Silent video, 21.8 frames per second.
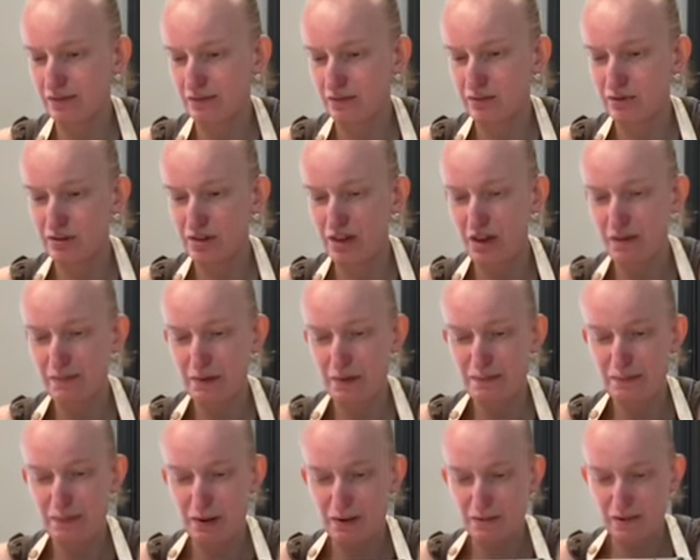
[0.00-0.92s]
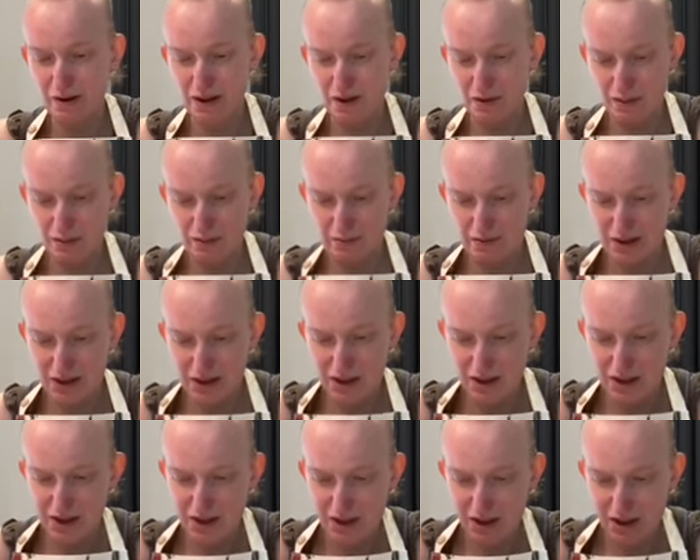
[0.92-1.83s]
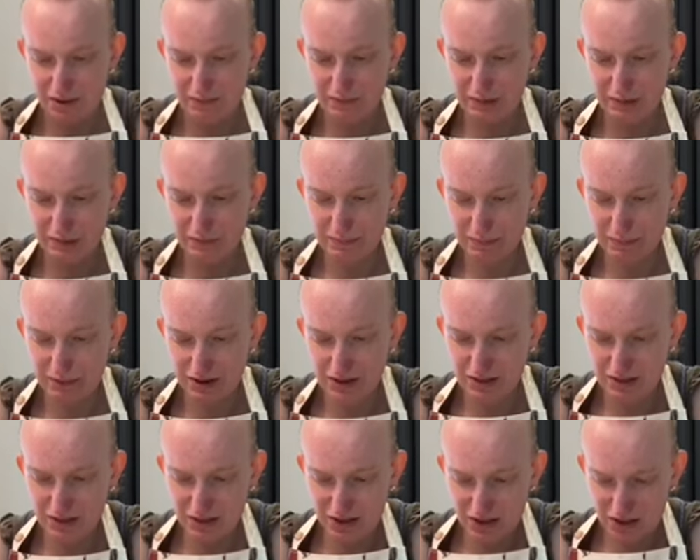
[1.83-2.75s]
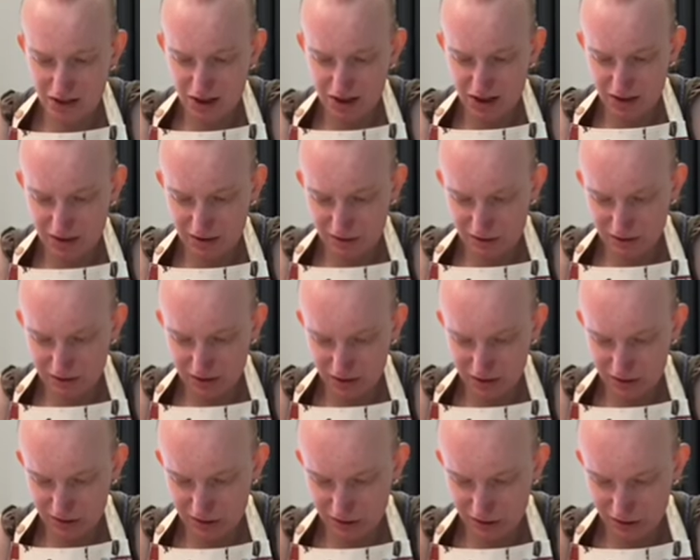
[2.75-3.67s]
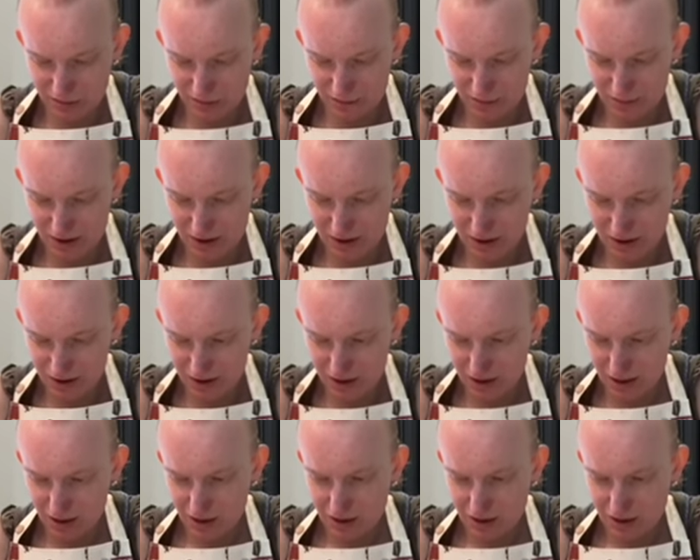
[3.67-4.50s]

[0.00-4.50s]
I'm just getting my bowl out of the way. I'm spreading it out into my